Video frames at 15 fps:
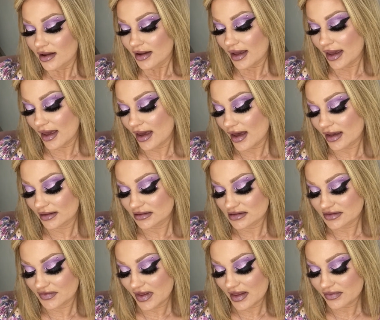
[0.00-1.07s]
And
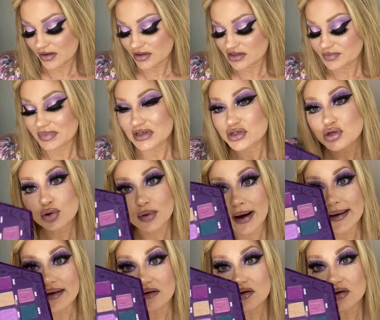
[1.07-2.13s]
then there's
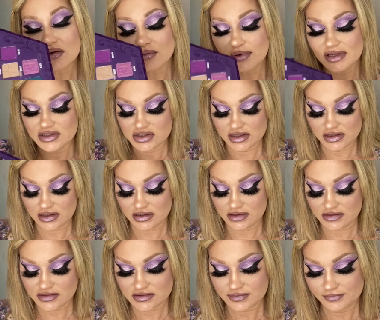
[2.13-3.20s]
Betrayal, which
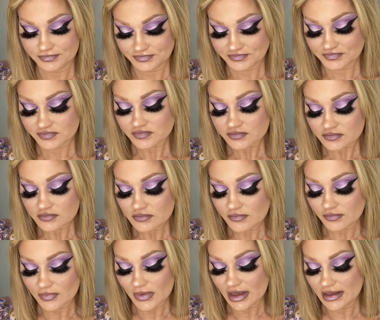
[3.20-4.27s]
is,
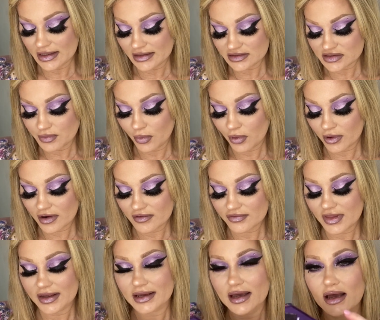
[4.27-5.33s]
it's more of
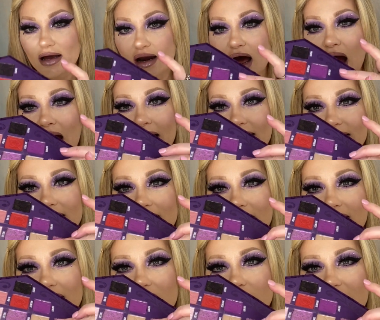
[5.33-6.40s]
like a high
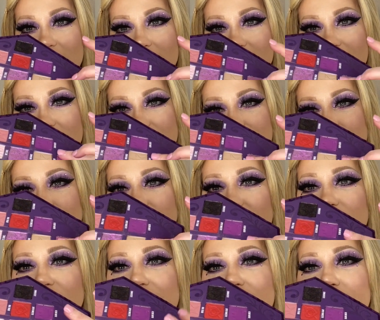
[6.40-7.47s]
king, but like a different,
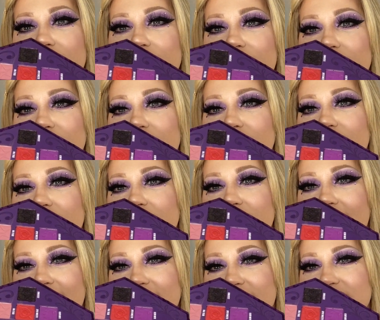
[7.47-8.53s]

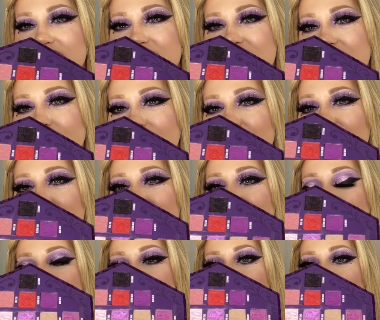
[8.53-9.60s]
like it's similar
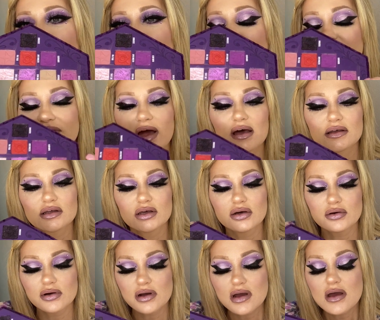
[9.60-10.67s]
in tonal
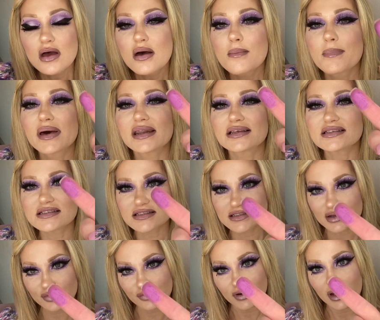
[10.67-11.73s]
value, but it's
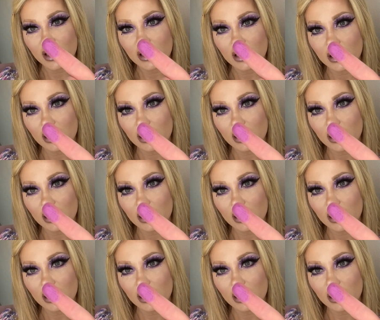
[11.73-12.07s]
different.